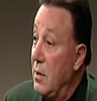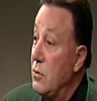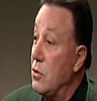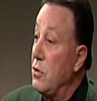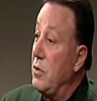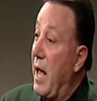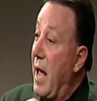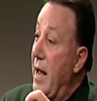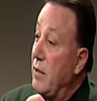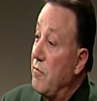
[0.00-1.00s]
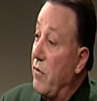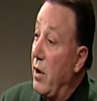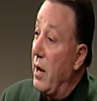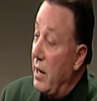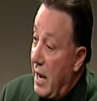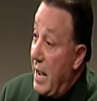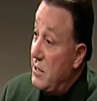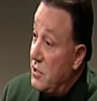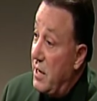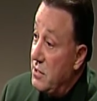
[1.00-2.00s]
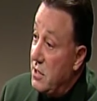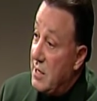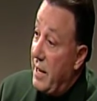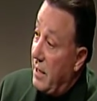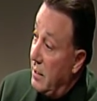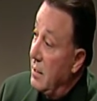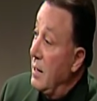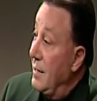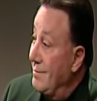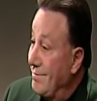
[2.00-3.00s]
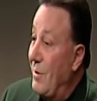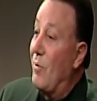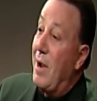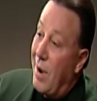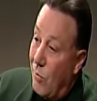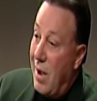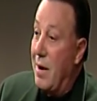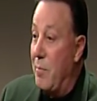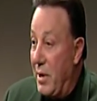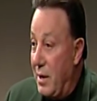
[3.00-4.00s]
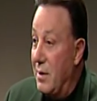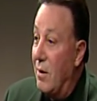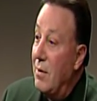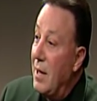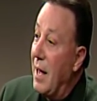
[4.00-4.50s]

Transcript: So they hang the fur, and the guy says he's like a, uh, you want I want to be, you know.